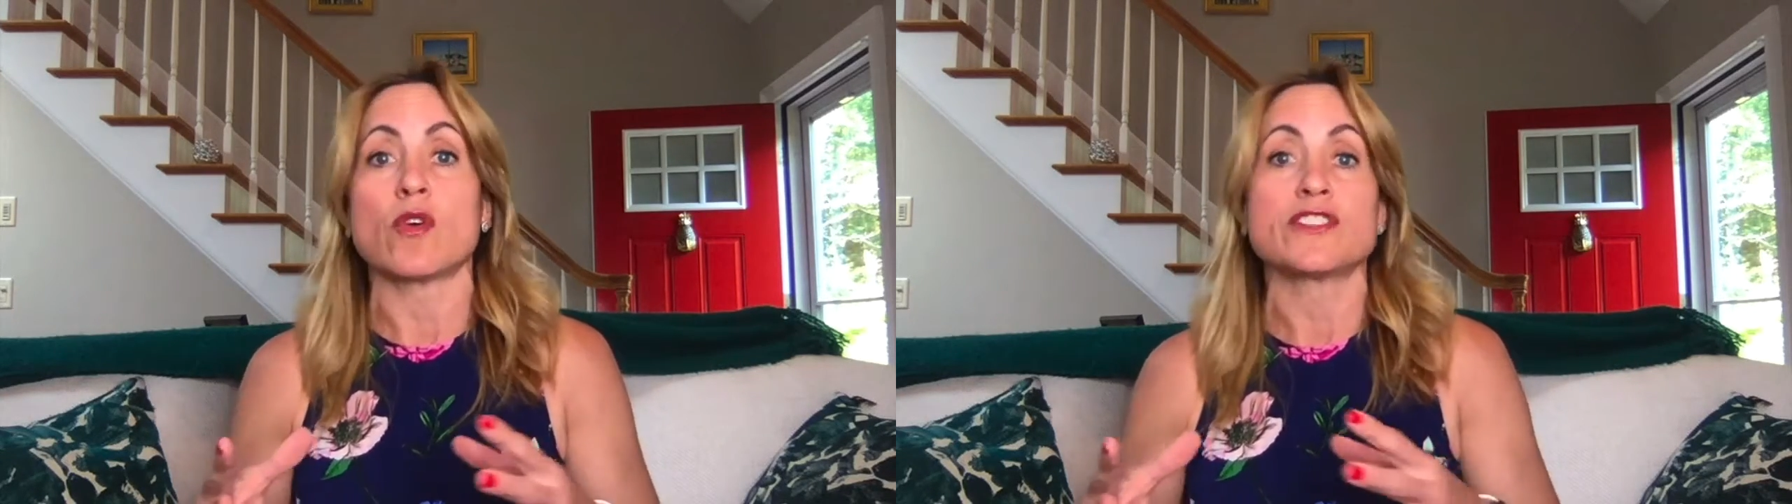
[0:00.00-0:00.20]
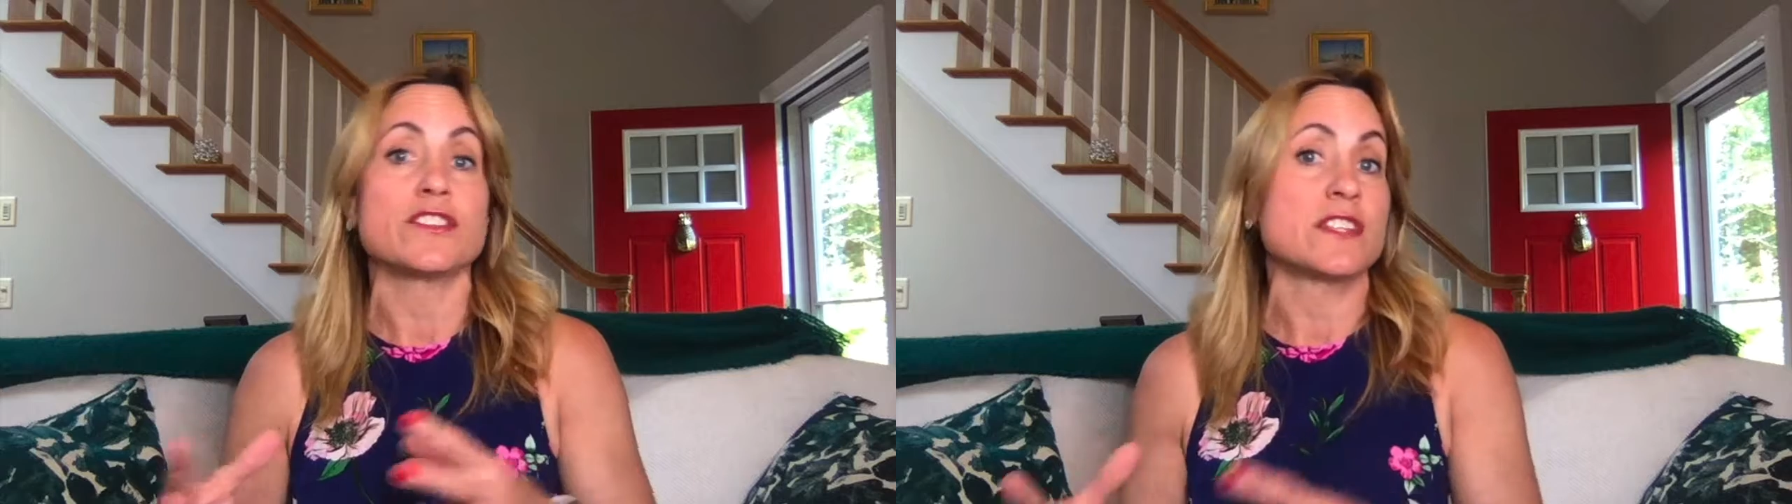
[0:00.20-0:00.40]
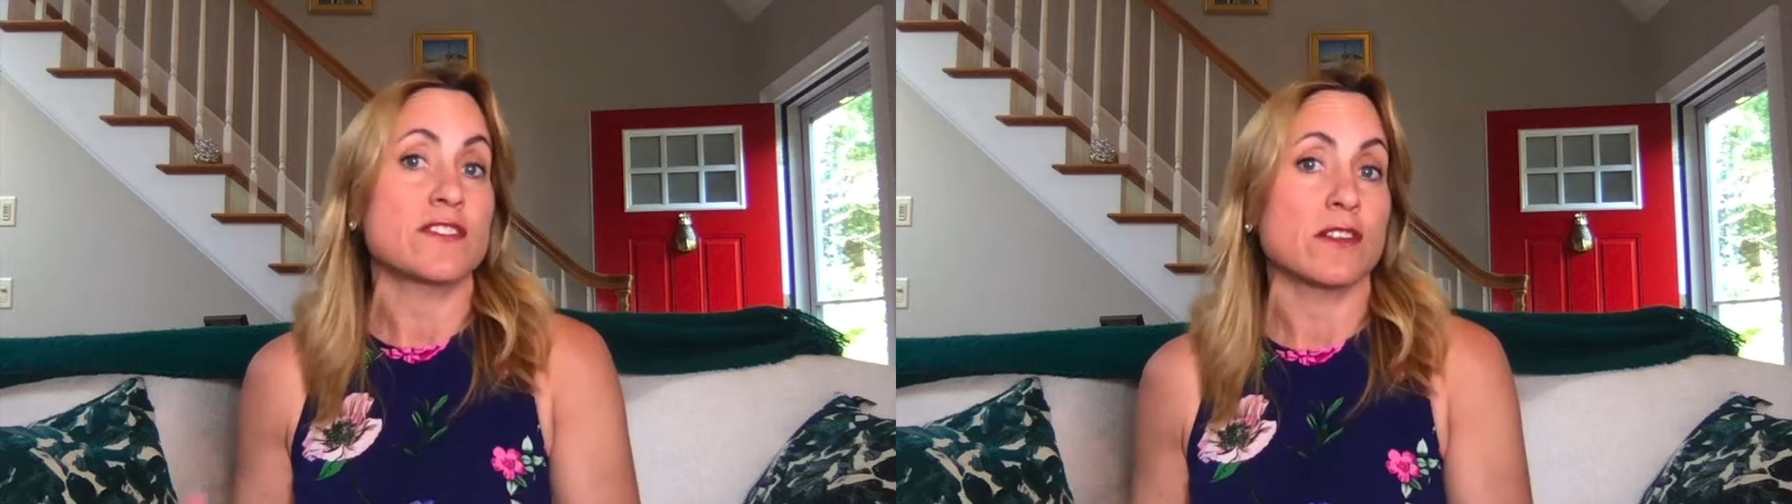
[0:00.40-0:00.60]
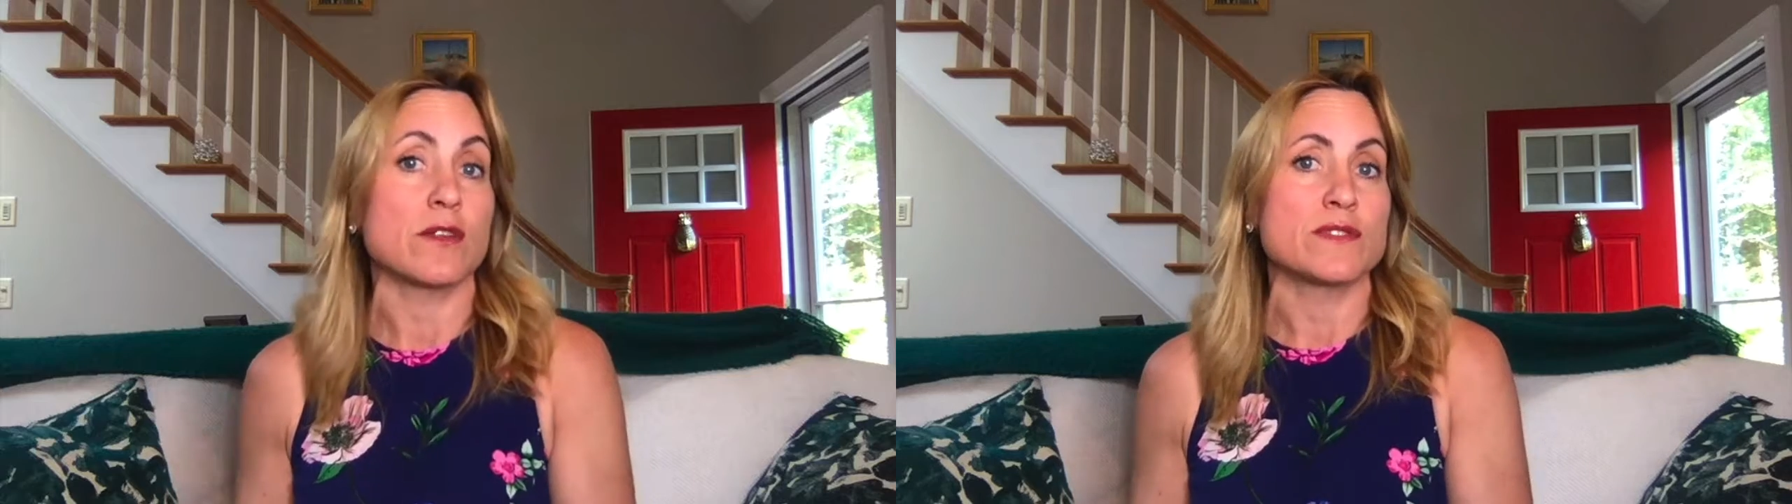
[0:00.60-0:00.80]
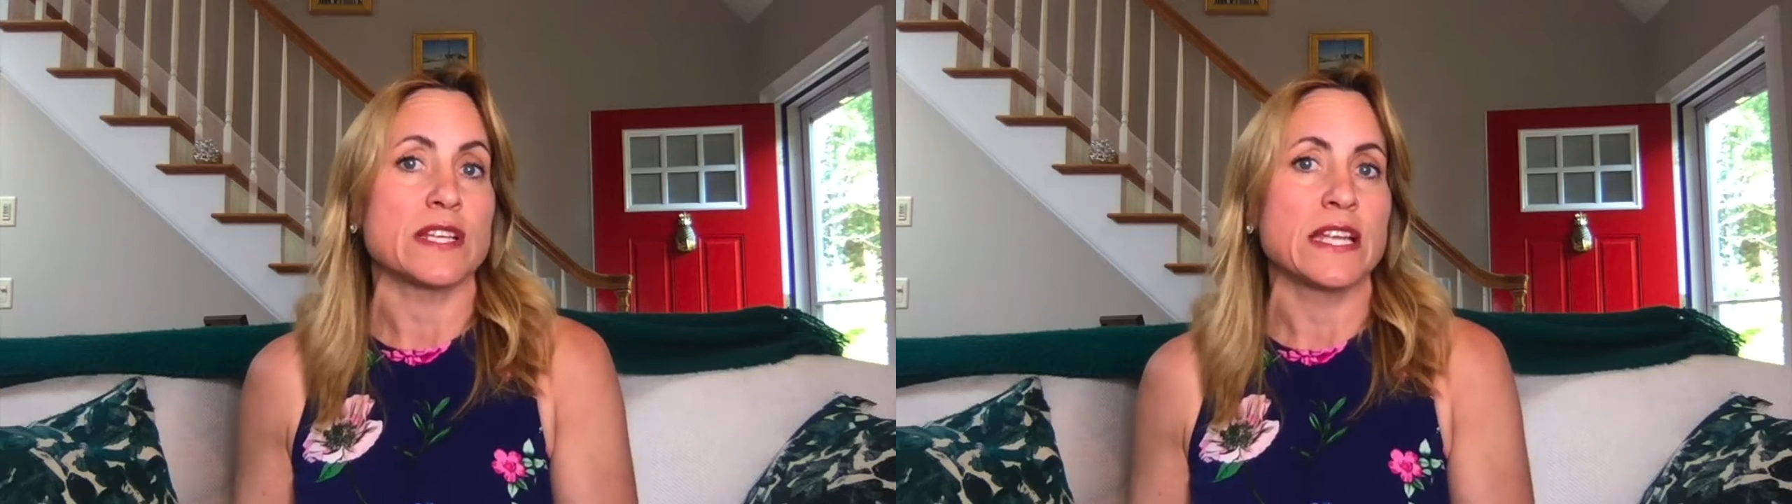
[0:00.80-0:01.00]
or to
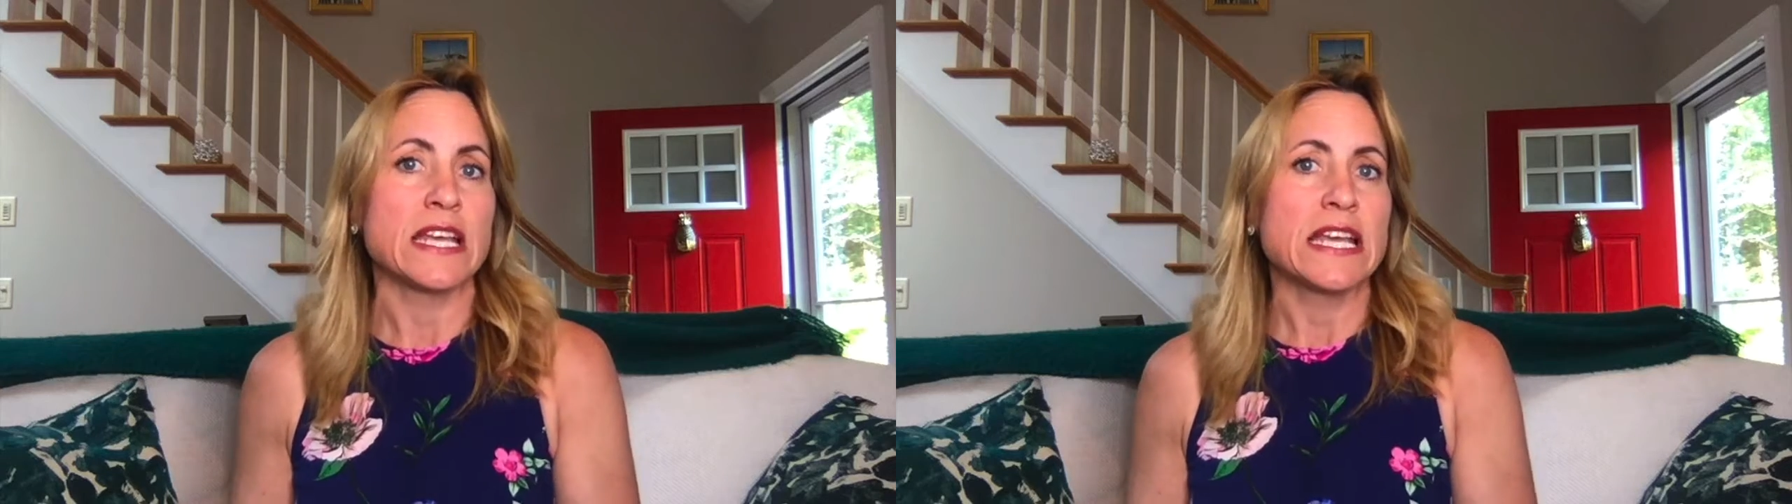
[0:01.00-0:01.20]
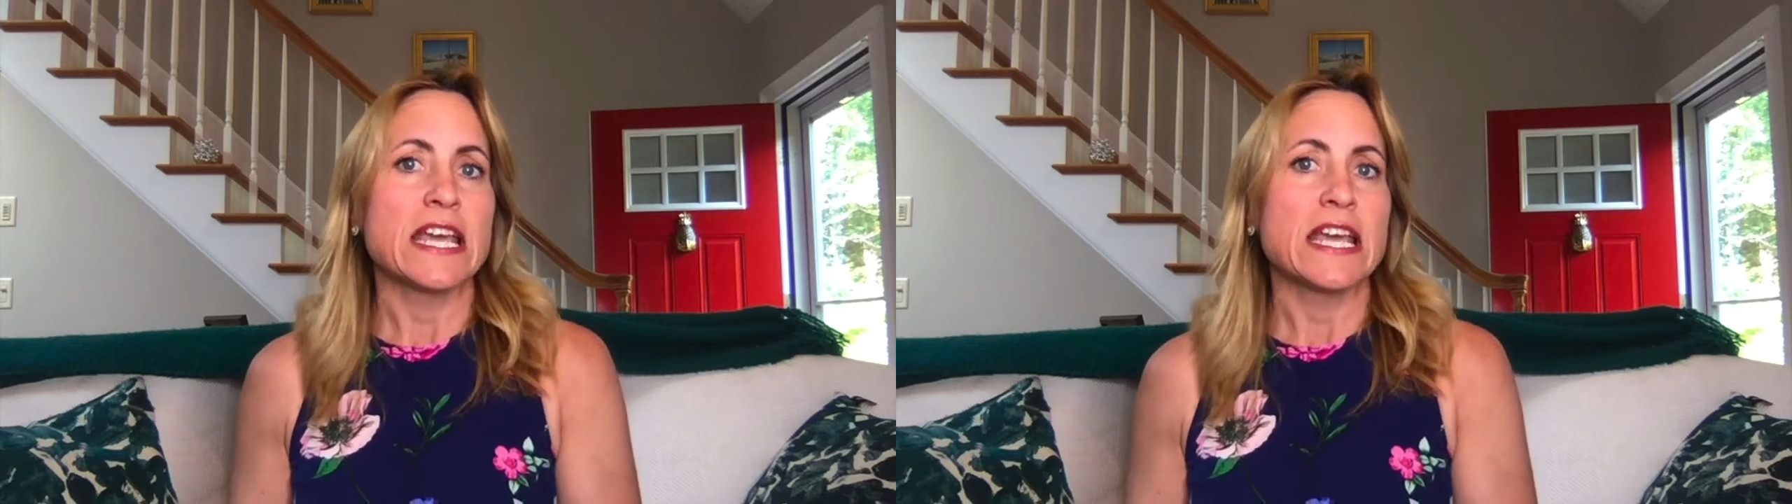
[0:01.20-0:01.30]
disclose it.